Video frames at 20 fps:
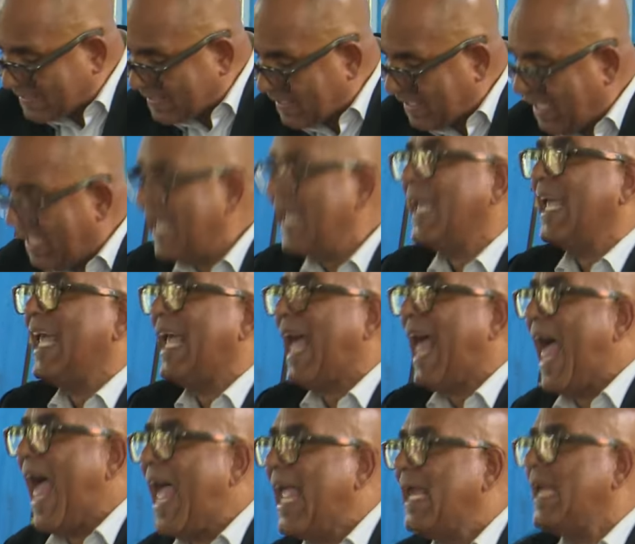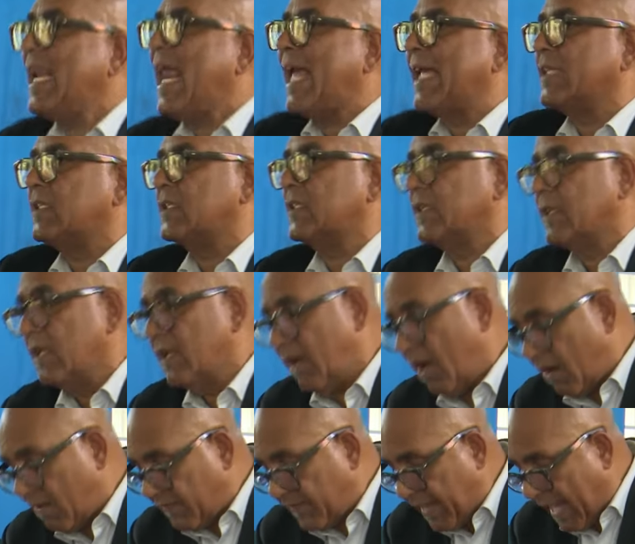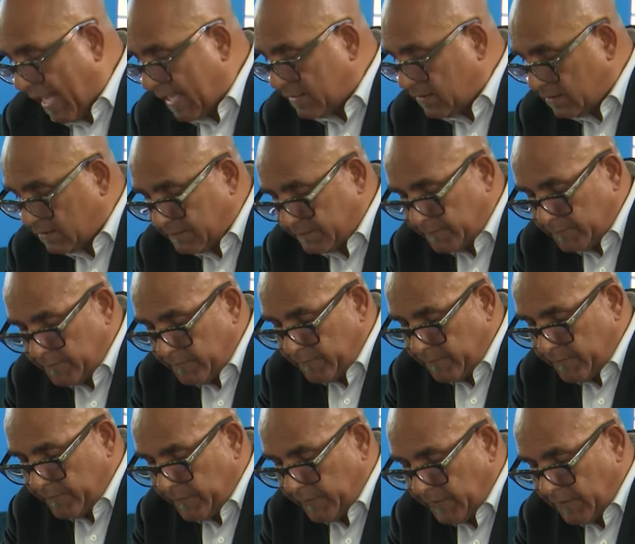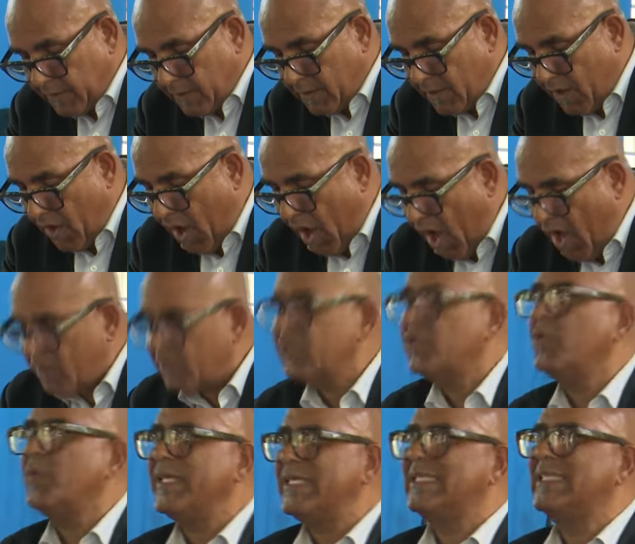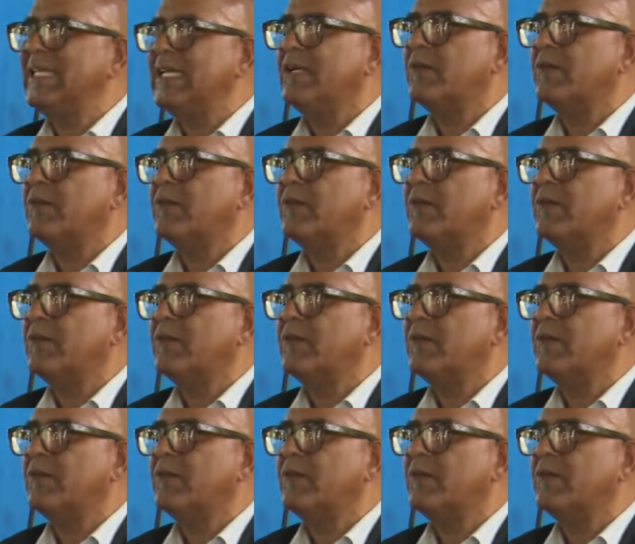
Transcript: passing a highlight of that, how do we